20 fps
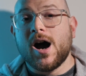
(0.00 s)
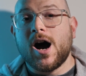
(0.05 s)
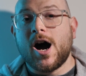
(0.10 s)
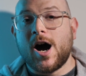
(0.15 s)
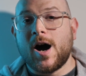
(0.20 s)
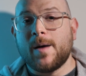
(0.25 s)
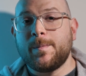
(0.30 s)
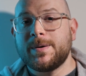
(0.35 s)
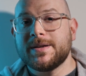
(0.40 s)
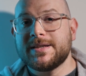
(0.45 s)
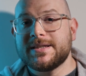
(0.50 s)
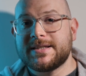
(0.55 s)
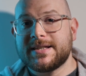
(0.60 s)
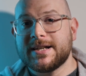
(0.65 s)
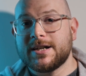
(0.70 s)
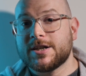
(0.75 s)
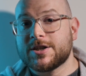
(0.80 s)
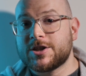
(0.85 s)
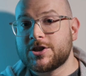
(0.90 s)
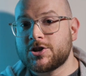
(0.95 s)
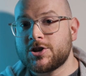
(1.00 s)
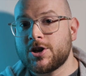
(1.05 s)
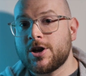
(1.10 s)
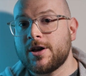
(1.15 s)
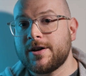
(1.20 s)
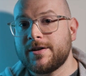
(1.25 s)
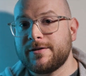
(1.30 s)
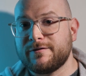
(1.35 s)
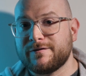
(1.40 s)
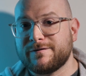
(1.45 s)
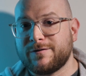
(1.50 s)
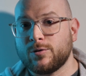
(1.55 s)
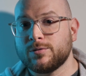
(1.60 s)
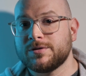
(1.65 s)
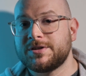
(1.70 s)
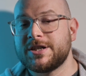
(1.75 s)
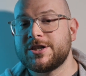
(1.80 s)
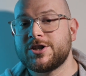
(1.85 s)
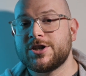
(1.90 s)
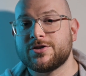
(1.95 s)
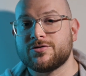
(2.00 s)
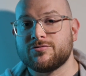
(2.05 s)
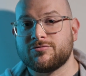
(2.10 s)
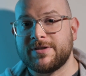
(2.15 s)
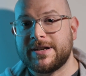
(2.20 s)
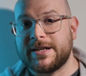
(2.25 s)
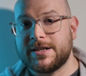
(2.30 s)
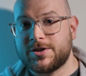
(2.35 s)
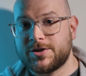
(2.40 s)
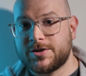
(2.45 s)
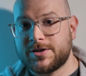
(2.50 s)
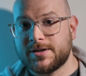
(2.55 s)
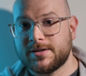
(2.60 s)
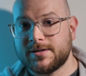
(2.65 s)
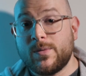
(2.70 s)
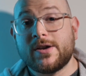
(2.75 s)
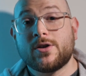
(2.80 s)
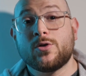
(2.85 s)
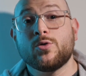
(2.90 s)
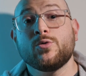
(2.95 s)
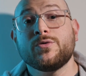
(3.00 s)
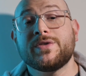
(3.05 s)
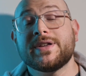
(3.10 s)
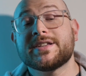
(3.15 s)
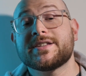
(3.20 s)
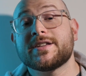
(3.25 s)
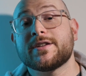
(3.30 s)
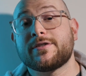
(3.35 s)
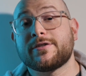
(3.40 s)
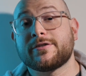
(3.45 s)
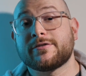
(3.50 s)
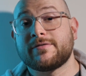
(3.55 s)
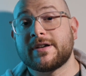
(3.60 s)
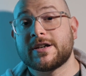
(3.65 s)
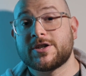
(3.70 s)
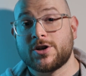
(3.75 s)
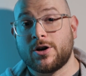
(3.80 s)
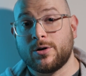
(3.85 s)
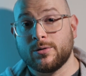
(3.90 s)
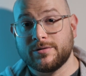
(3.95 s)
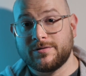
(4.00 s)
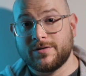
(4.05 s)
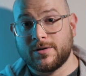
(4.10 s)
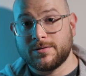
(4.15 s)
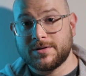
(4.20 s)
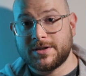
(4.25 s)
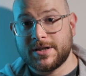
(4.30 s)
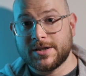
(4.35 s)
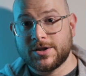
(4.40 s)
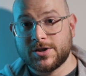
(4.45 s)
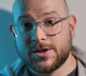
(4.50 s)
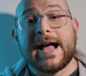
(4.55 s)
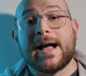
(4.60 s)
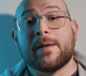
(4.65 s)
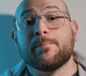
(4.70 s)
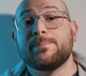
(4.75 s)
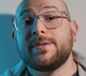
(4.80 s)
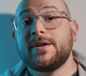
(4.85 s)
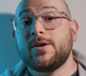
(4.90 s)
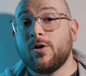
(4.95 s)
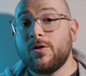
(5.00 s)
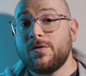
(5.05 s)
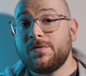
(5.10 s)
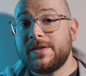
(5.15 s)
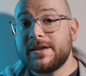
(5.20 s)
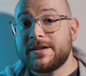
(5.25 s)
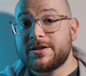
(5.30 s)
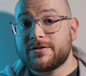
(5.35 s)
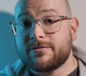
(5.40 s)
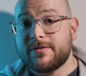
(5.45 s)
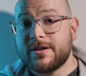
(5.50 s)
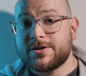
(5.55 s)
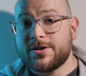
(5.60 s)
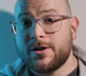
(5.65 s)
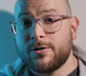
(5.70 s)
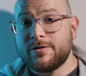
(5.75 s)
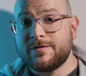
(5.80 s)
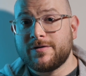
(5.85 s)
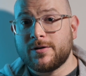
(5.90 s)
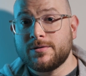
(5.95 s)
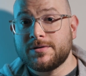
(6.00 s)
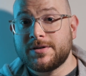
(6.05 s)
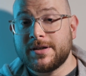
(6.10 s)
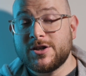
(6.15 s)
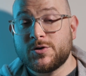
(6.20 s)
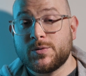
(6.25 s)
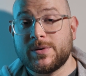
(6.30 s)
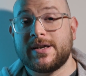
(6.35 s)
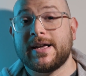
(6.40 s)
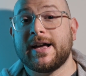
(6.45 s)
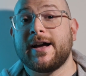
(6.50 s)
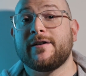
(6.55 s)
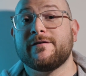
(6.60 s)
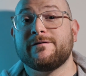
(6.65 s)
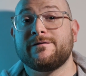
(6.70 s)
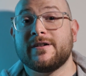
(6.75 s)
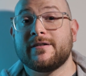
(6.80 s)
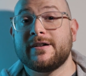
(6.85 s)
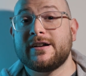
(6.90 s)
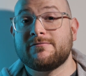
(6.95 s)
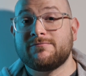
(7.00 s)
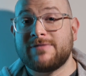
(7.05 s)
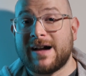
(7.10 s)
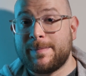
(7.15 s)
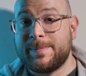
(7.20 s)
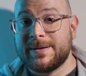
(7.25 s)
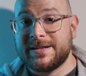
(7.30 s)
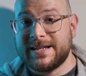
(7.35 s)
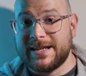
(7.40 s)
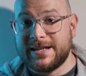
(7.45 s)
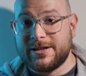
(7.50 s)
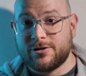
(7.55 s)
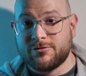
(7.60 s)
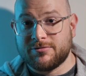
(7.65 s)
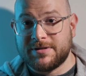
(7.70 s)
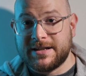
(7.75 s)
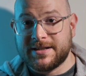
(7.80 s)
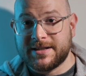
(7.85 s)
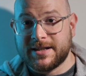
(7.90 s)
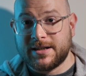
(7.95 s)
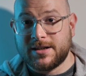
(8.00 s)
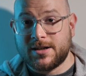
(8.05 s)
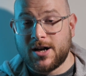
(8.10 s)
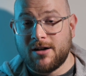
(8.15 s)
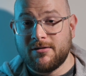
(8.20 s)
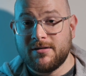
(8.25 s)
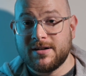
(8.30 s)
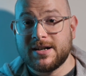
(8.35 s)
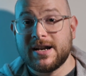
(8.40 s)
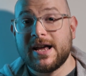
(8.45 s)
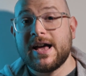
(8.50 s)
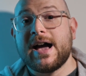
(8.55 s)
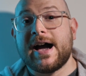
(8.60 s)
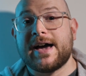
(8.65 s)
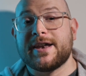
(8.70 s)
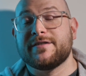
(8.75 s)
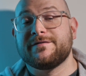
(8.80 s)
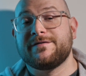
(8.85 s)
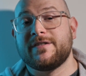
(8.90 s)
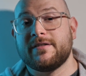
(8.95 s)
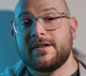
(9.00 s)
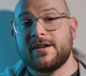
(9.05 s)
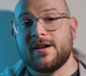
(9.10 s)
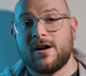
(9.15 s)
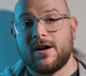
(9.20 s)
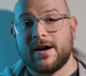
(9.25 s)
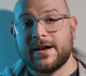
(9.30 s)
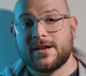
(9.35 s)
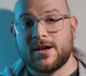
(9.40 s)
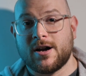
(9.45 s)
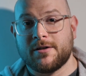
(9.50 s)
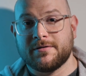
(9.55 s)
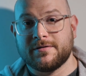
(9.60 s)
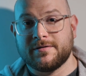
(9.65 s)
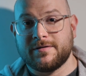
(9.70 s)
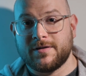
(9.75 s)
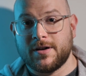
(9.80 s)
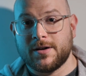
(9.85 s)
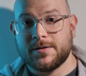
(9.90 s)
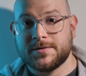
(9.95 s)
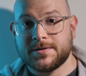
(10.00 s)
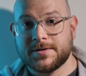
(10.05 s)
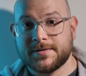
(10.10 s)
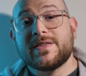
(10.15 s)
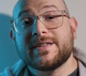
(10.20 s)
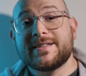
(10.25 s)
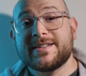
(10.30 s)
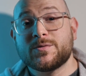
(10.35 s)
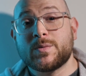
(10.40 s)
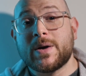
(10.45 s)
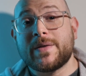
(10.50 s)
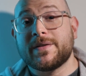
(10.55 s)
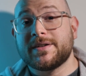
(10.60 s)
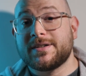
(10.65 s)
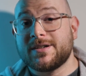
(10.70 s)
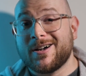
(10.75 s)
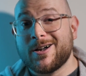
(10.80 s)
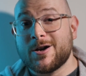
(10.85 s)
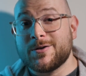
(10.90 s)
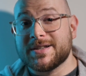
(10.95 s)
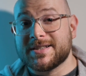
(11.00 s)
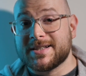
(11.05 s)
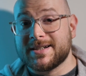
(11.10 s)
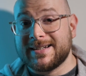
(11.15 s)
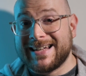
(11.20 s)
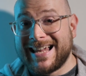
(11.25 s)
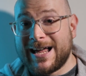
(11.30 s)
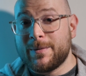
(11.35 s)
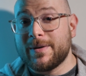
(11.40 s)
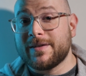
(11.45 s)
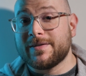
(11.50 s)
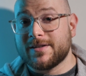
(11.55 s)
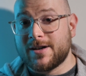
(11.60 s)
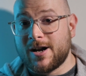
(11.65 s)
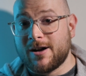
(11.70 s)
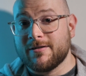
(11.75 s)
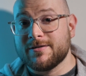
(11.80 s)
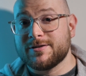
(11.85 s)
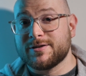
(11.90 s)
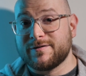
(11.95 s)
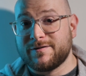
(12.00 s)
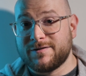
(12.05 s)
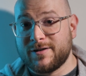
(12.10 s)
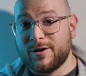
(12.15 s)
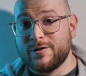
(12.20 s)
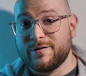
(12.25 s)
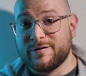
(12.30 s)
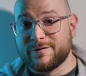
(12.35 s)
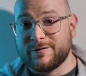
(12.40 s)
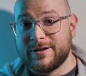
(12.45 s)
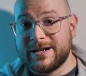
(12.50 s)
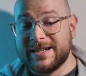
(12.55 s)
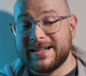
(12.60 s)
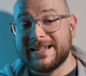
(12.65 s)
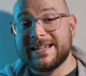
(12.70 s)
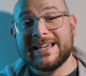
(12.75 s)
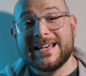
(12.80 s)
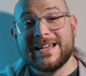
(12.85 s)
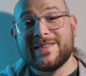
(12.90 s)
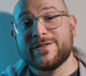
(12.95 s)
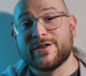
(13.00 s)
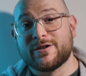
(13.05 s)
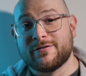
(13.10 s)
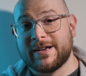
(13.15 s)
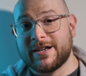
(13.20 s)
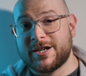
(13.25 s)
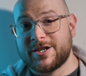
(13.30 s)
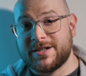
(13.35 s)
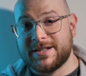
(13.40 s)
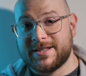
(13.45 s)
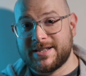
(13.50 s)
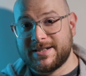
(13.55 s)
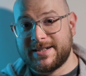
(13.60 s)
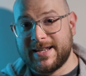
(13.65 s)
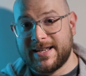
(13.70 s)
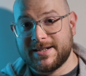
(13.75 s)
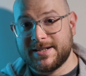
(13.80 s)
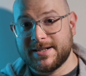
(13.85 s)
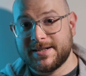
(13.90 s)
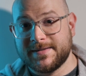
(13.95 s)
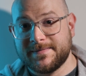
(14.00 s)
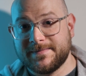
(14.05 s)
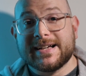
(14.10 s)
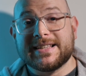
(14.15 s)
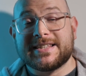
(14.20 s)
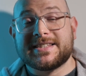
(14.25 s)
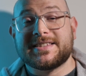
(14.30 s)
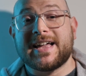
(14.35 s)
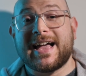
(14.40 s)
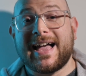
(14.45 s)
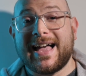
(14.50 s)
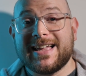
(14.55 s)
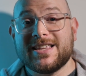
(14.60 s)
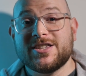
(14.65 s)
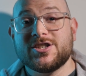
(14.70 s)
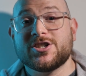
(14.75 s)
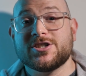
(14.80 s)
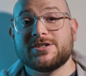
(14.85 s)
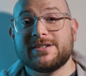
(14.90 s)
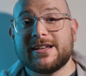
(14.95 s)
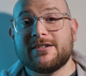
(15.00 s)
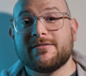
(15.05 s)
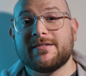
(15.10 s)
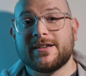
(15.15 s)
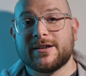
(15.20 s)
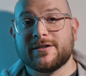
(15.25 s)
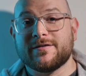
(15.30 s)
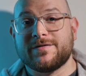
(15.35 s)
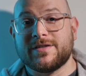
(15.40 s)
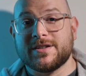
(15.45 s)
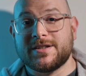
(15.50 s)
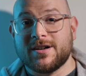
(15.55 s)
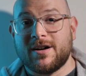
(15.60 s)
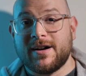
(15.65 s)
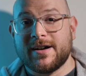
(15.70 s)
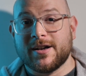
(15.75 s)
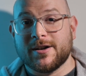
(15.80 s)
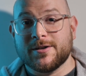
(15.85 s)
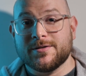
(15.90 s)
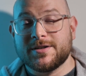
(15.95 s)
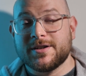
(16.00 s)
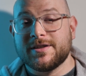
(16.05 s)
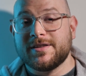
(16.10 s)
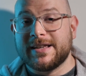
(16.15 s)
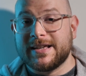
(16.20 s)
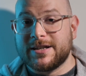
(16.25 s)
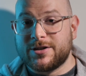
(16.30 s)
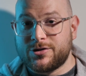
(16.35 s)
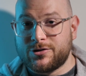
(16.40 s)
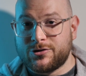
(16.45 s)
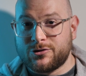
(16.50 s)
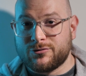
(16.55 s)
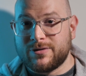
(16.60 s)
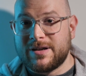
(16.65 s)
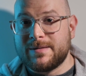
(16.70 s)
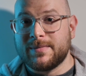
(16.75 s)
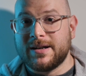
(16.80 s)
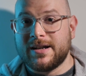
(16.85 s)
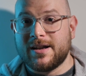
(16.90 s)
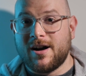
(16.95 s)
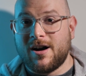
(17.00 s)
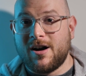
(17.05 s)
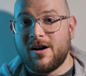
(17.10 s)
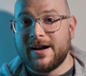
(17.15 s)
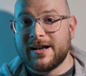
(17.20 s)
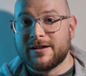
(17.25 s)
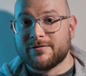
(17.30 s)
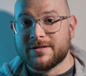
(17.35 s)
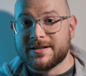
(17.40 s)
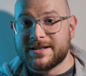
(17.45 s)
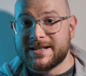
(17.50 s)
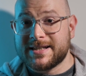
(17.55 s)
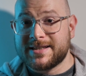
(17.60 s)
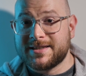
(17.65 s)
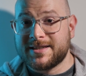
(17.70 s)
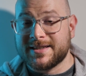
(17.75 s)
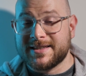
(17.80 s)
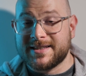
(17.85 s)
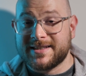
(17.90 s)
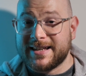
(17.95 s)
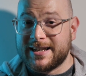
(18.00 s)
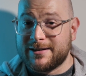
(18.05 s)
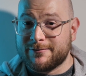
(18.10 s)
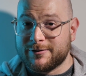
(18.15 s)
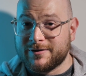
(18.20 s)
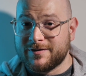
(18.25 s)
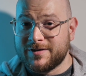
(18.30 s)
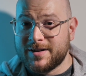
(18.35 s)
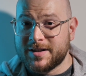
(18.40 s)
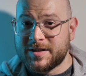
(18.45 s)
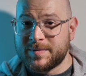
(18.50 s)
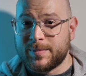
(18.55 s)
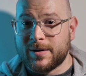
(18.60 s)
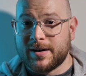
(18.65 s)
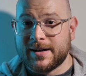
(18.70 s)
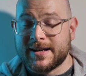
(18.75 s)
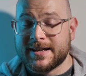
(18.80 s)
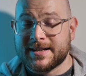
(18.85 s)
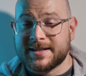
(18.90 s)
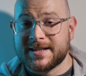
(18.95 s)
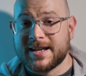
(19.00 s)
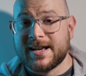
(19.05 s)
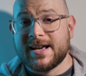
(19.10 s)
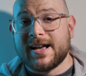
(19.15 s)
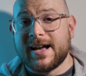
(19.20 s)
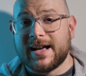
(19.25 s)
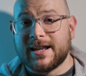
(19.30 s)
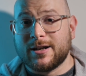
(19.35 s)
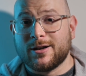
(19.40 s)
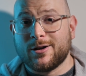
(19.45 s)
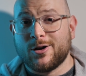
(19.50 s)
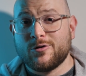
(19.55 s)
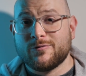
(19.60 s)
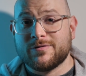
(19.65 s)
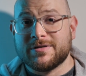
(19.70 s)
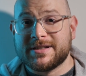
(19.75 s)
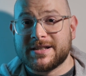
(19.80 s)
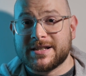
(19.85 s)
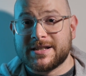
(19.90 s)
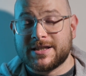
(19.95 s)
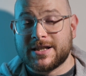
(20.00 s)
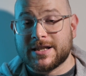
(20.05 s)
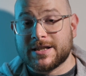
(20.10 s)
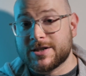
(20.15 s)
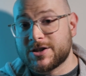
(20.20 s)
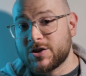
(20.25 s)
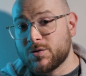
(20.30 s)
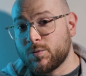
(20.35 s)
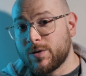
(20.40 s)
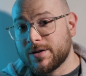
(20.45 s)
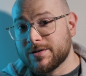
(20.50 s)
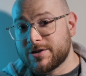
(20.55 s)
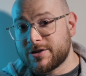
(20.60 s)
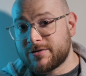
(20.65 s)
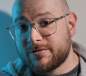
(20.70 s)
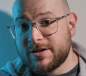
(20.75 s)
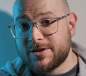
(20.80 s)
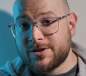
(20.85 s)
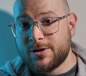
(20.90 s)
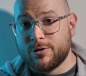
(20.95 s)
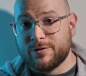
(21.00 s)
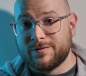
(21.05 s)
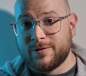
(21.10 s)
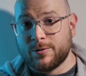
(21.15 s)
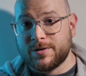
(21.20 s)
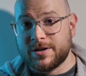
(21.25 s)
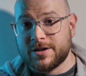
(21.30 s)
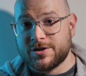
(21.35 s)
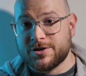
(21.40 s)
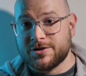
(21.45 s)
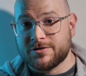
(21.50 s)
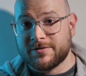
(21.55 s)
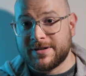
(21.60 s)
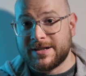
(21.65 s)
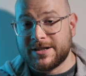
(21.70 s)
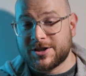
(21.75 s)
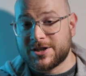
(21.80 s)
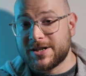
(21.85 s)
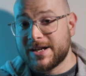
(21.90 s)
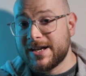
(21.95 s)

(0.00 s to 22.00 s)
up until a certain voltage is reached. We call this threshold voltage. And beyond this threshold voltage, we get a very rapid increase in current and a very high current flows. This is when the diode is allowing the current to flow freely in the direction it's intended. It's the engineering of the diode, the extremely high resistance in reverse bias and low resistance once threshold voltage is reached